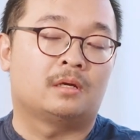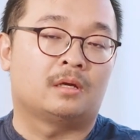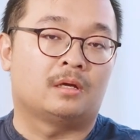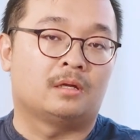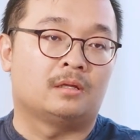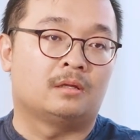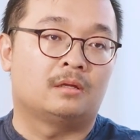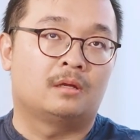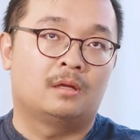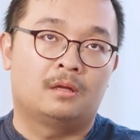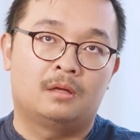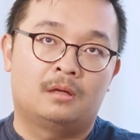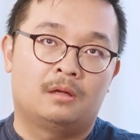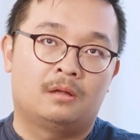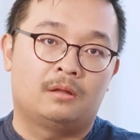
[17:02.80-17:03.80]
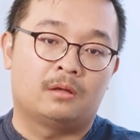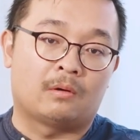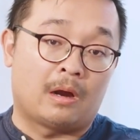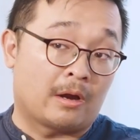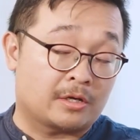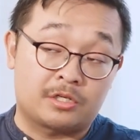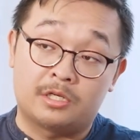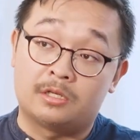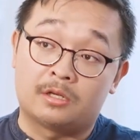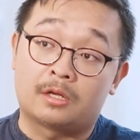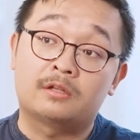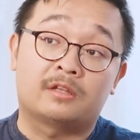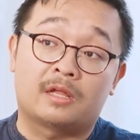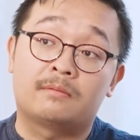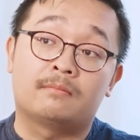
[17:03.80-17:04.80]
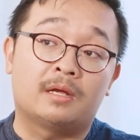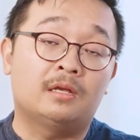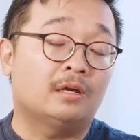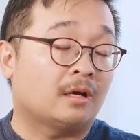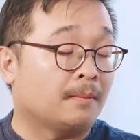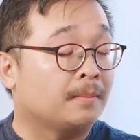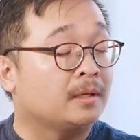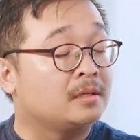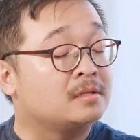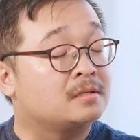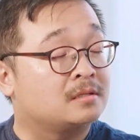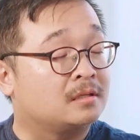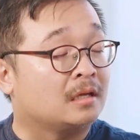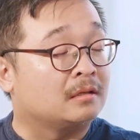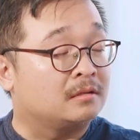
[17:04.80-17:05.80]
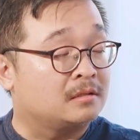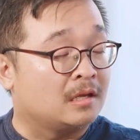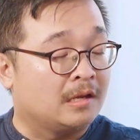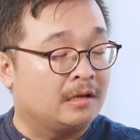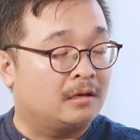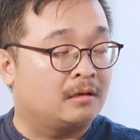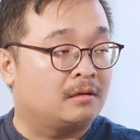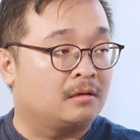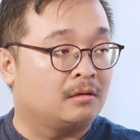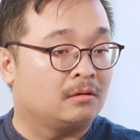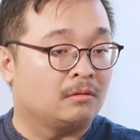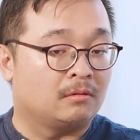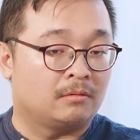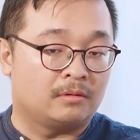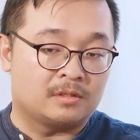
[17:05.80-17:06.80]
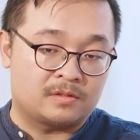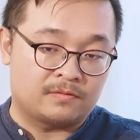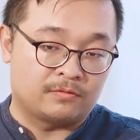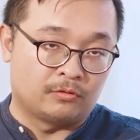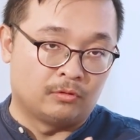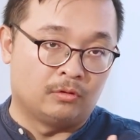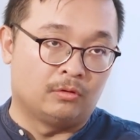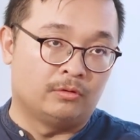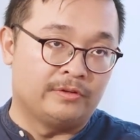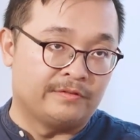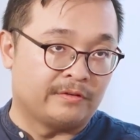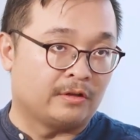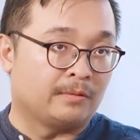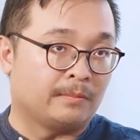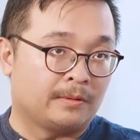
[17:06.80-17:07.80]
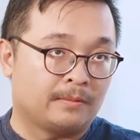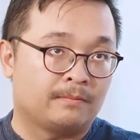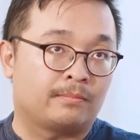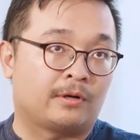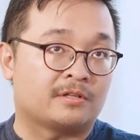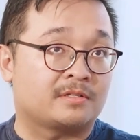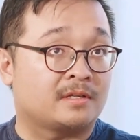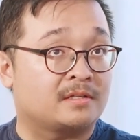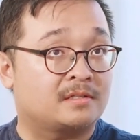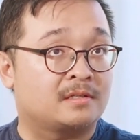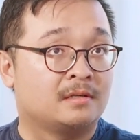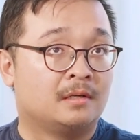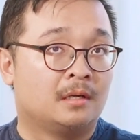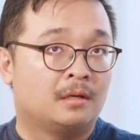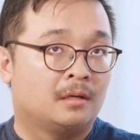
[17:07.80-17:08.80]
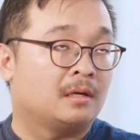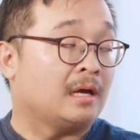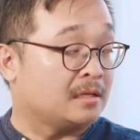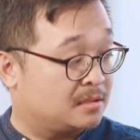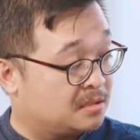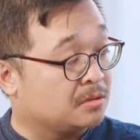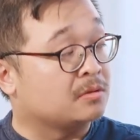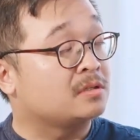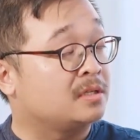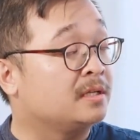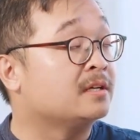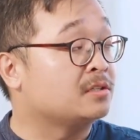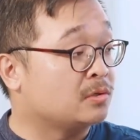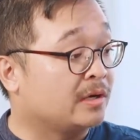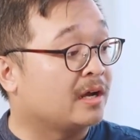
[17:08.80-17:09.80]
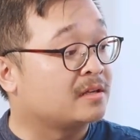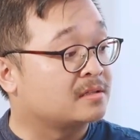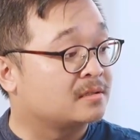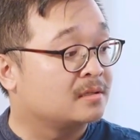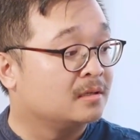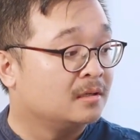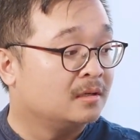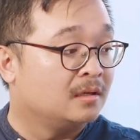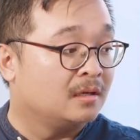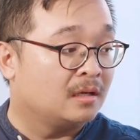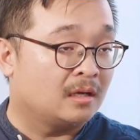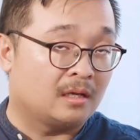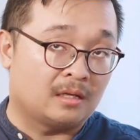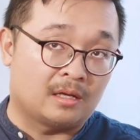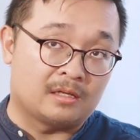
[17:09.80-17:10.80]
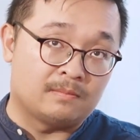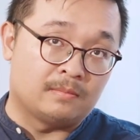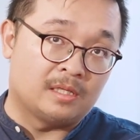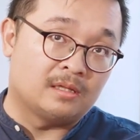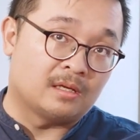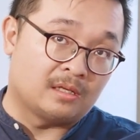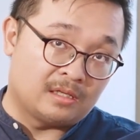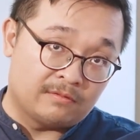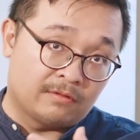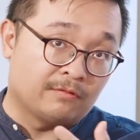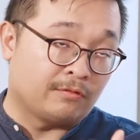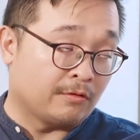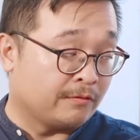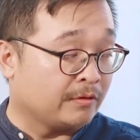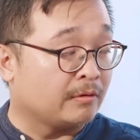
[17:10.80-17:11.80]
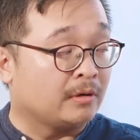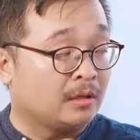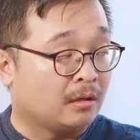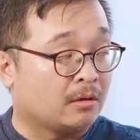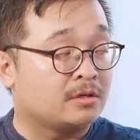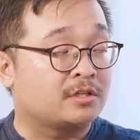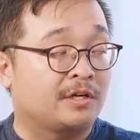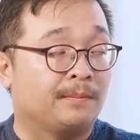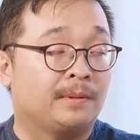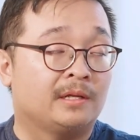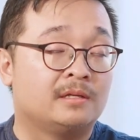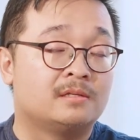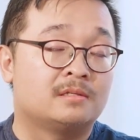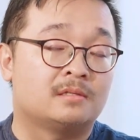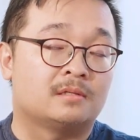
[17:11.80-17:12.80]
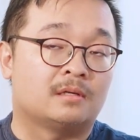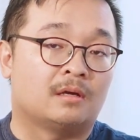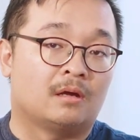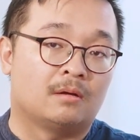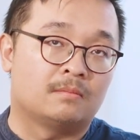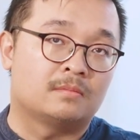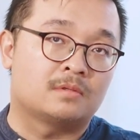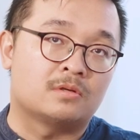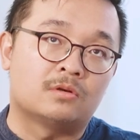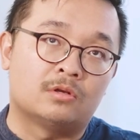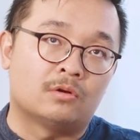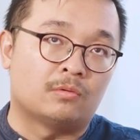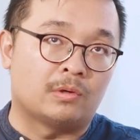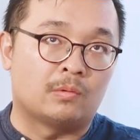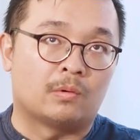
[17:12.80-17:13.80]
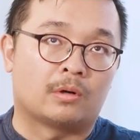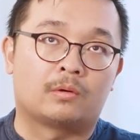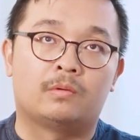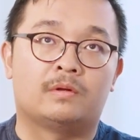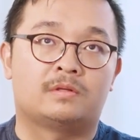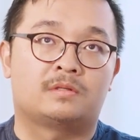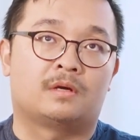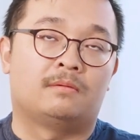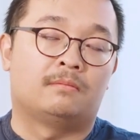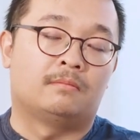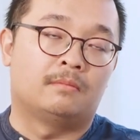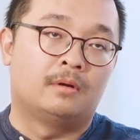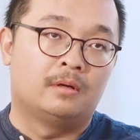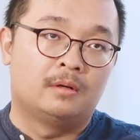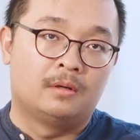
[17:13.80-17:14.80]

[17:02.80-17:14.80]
and there are actually not that many companies that take, this full development process as seriously as you guys. And I mean that even for very large companies. So we work with some